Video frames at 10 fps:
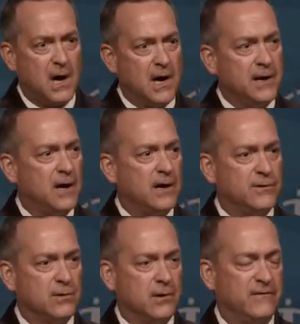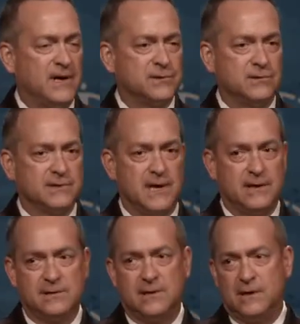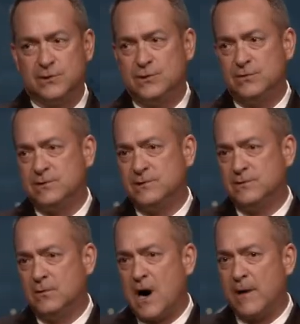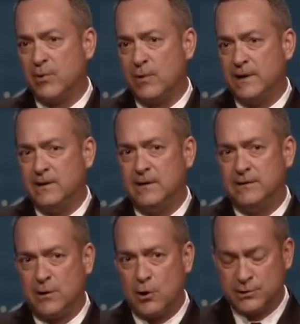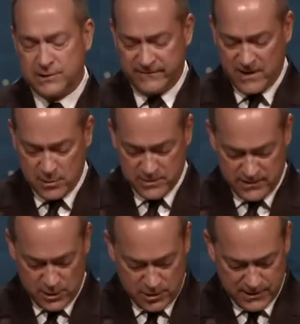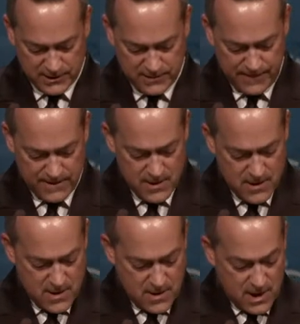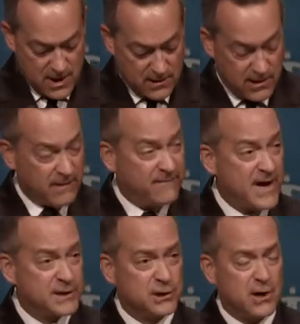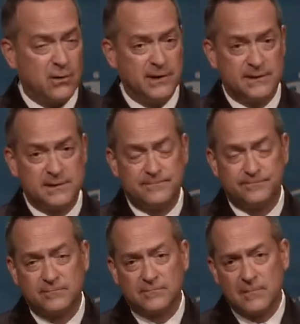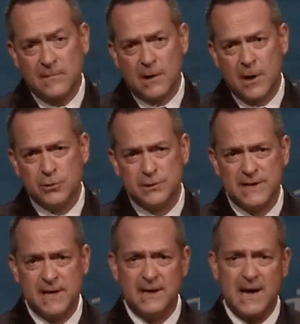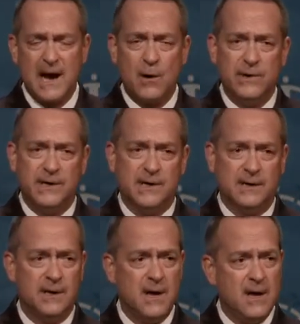and other vessels that choose to operate in the harsh environment of the Arctic. Advanced coatings, understanding how we can